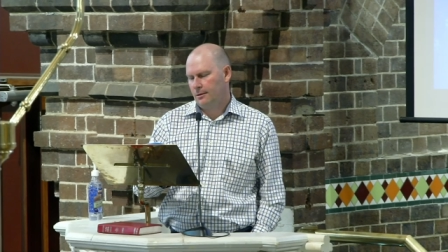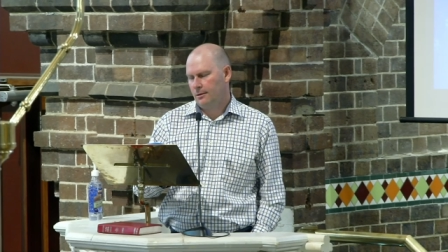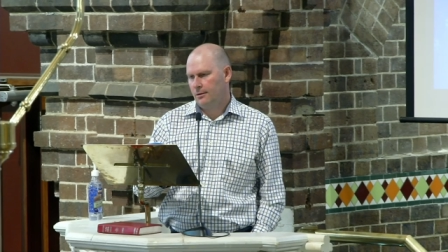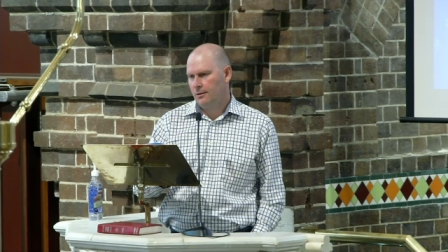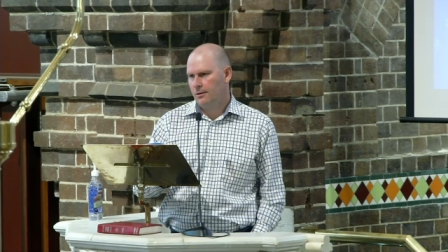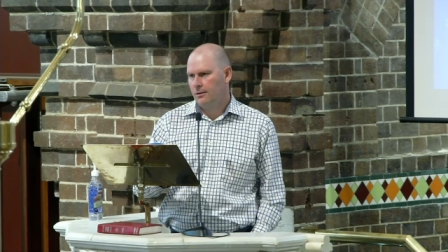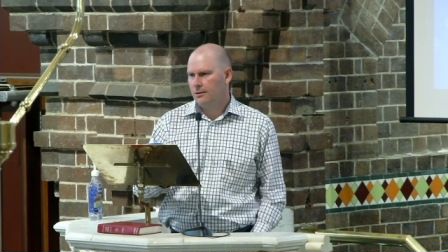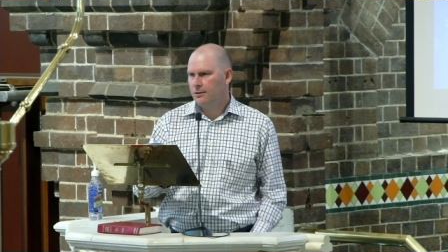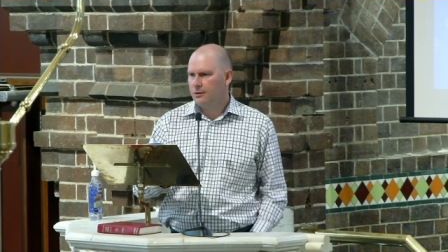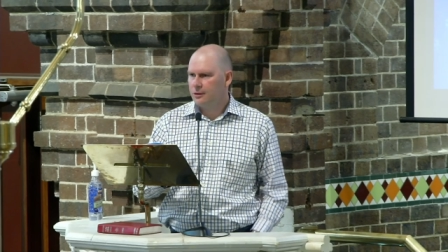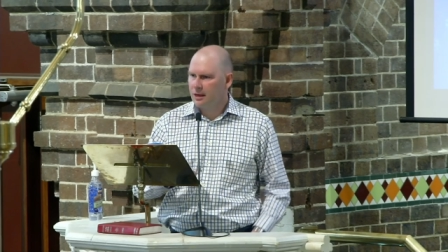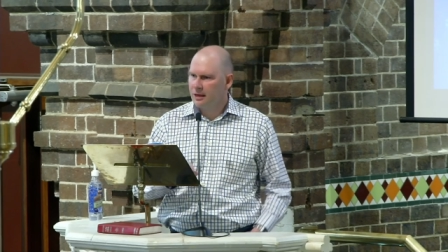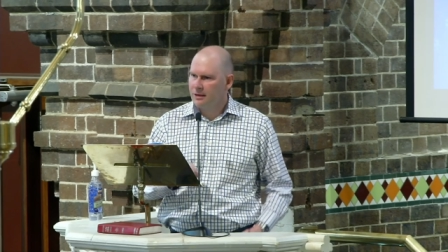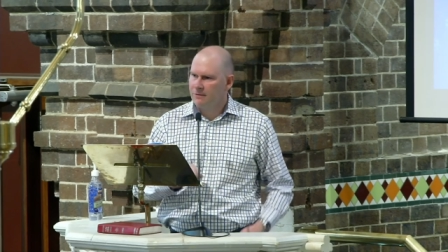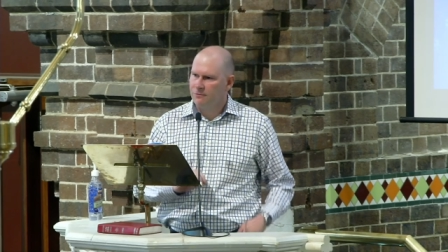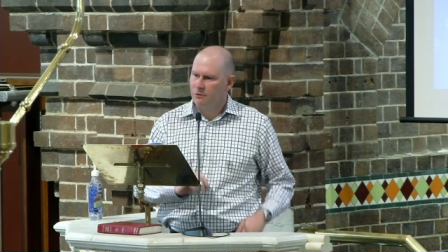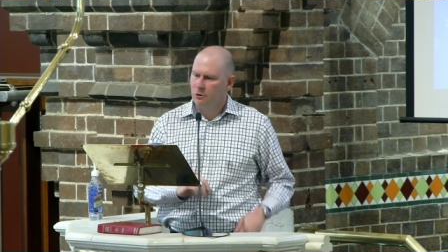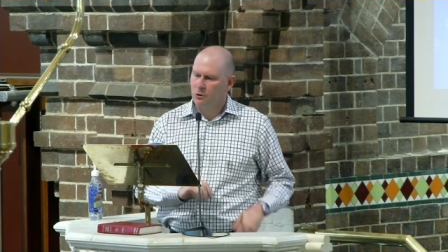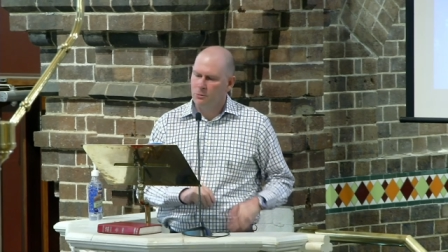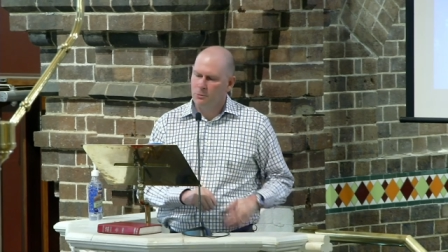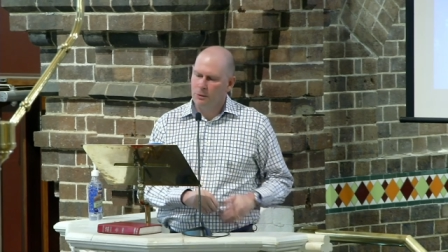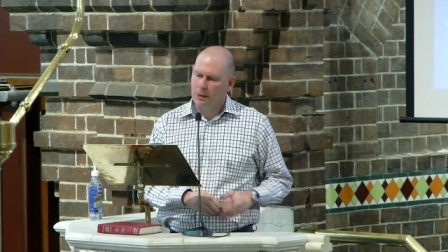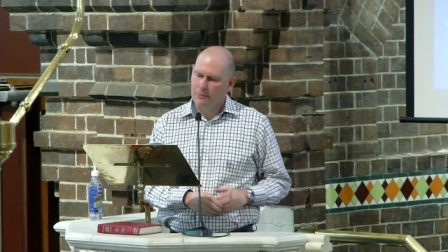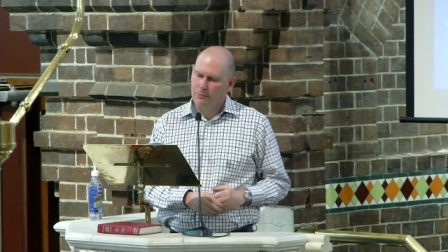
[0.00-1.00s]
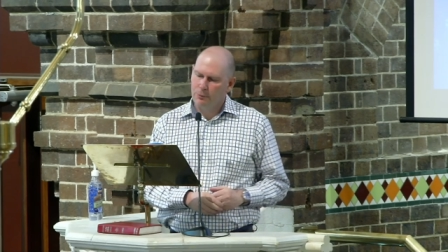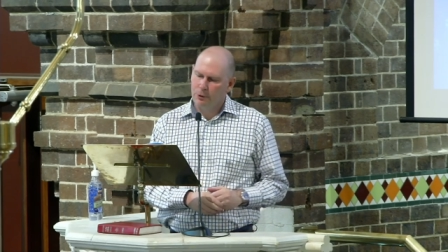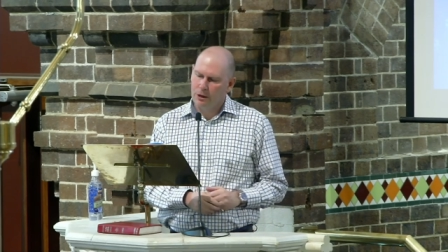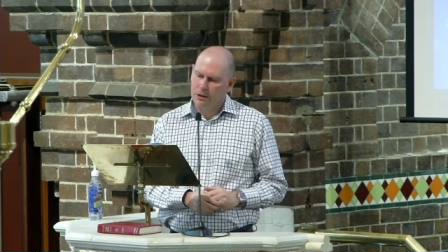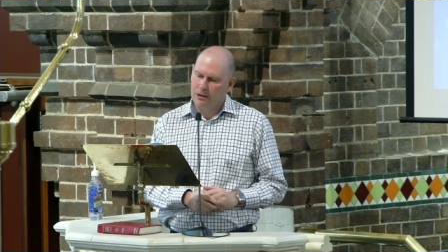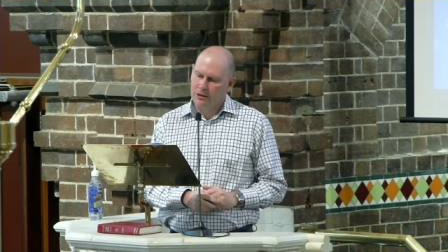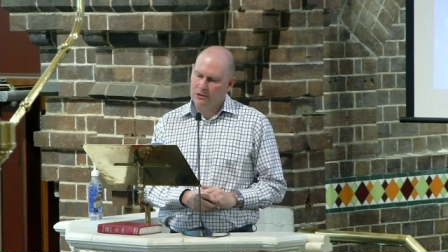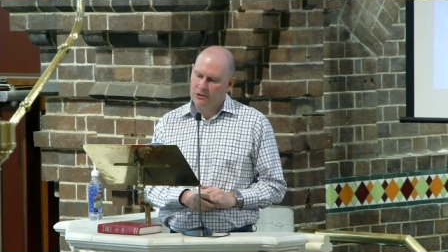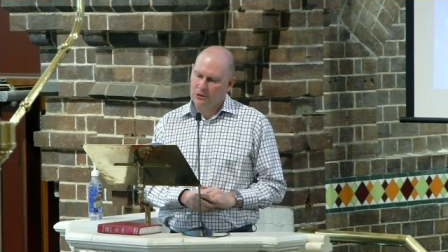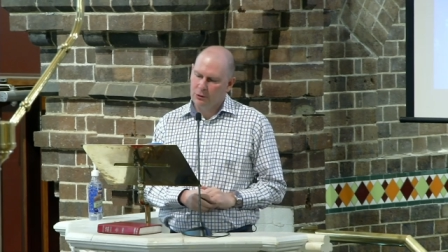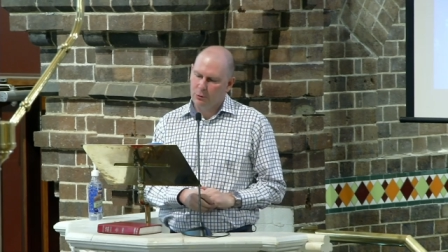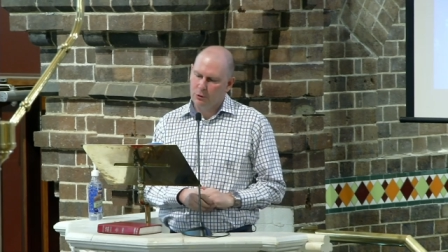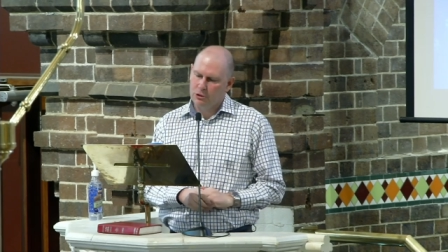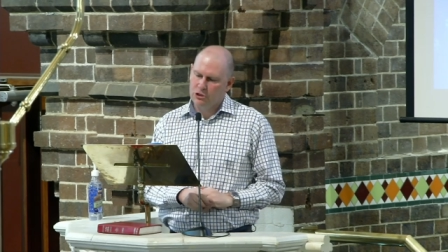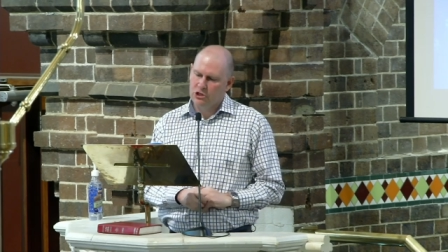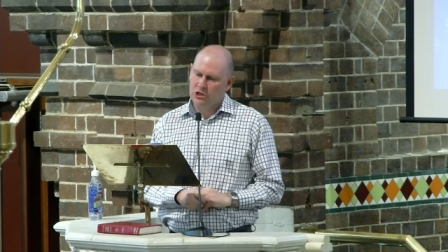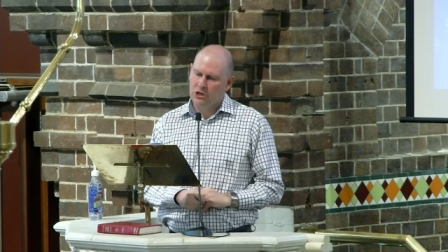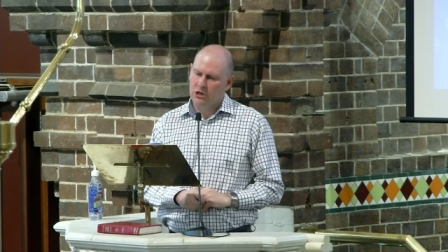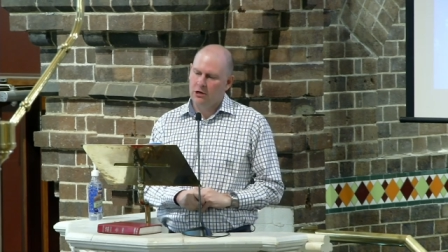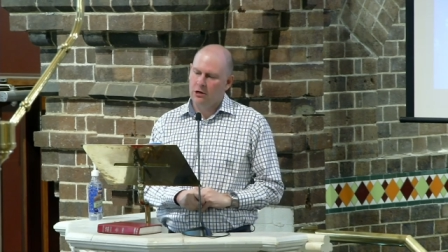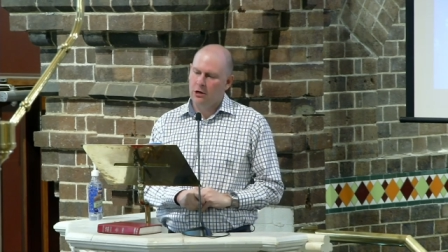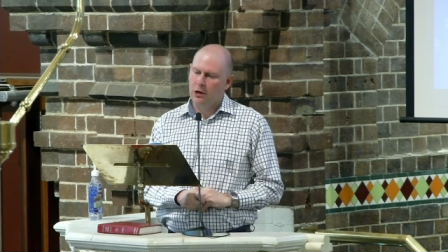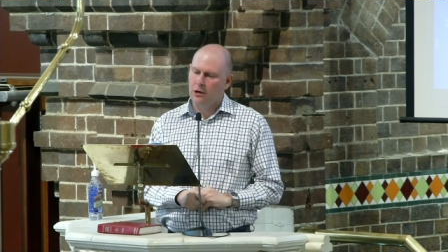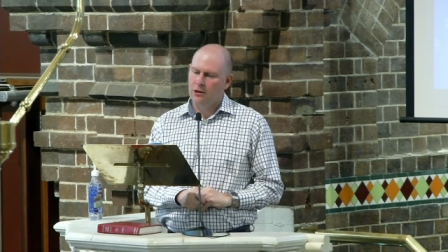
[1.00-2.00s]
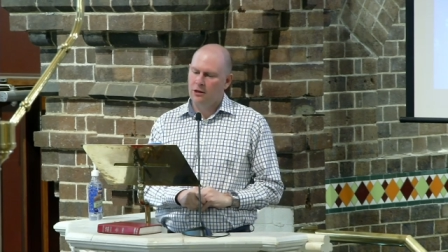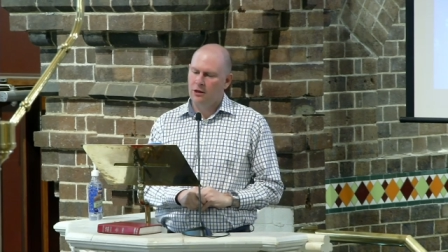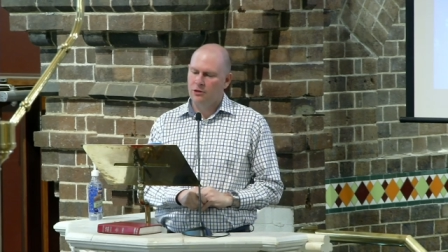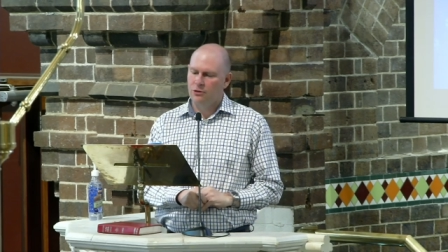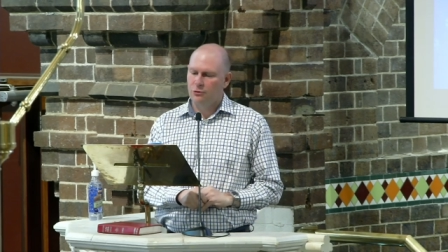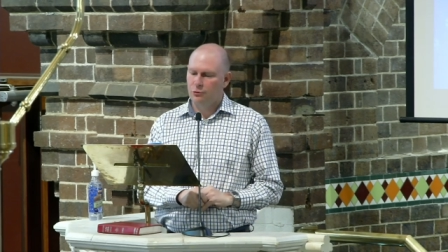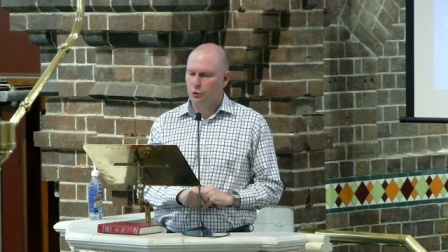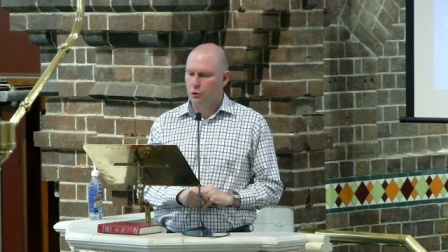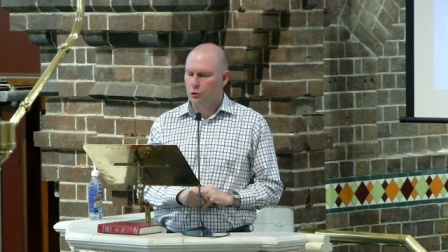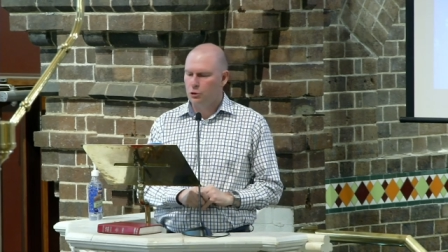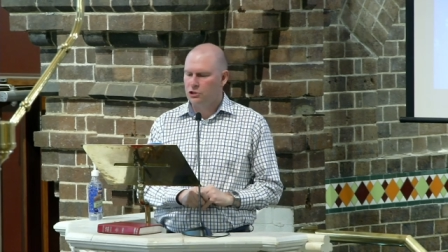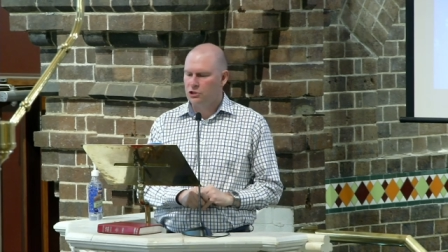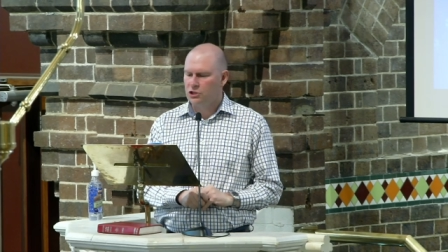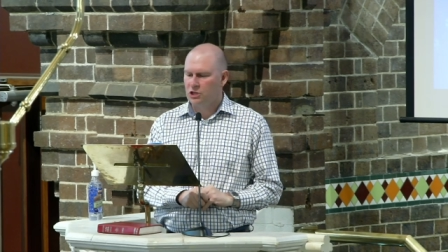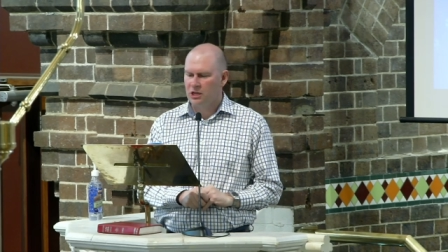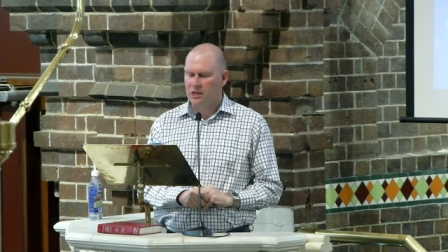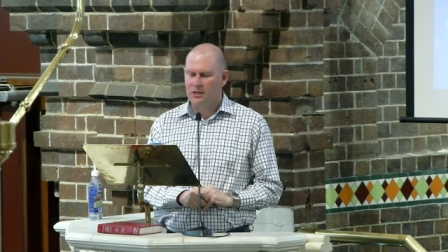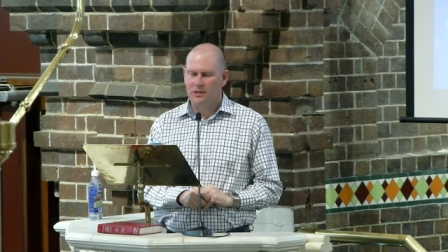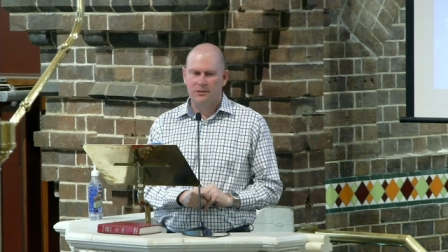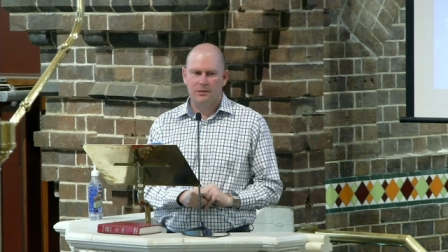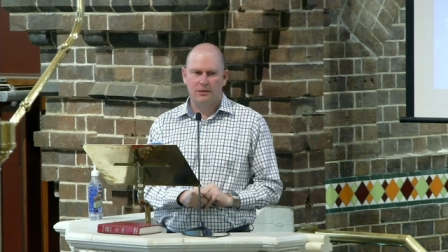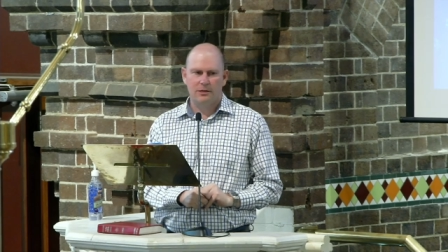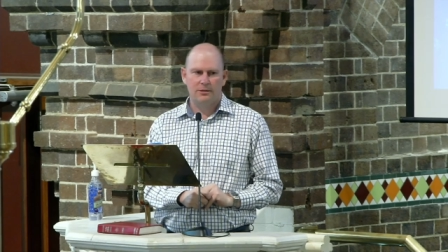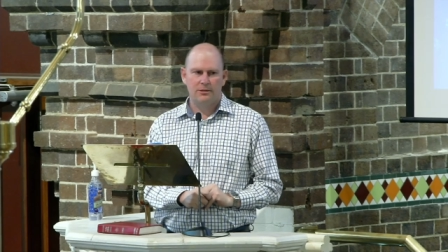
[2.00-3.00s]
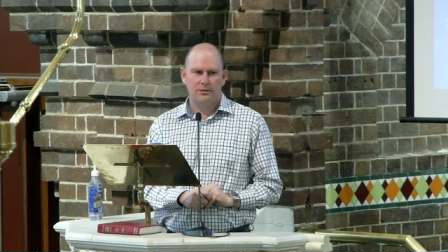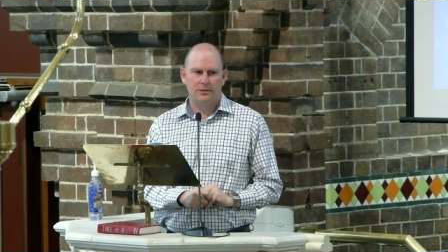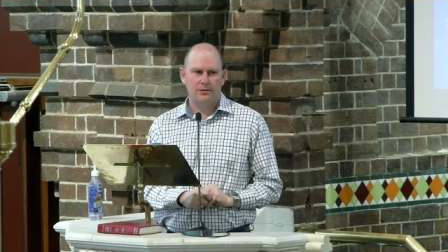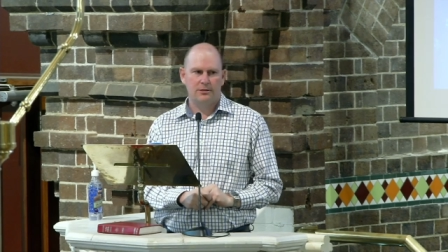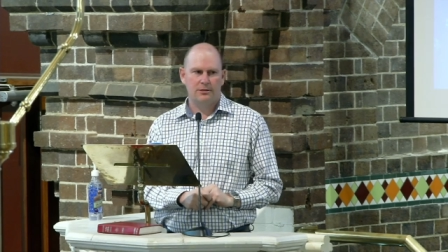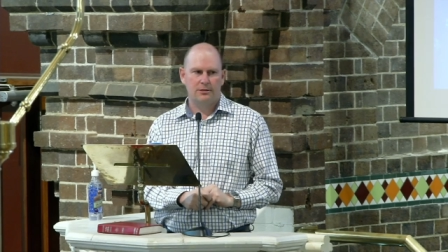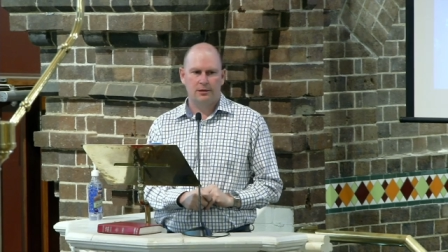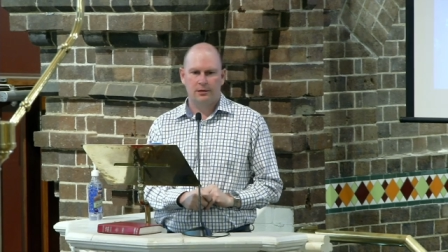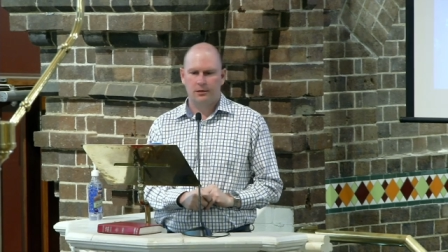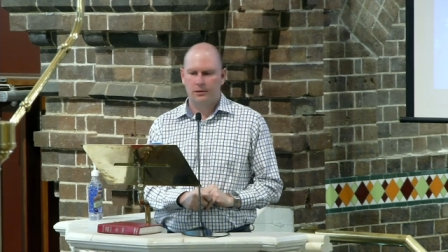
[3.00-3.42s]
Therefore, my brothers, I want you to know that through Jesus,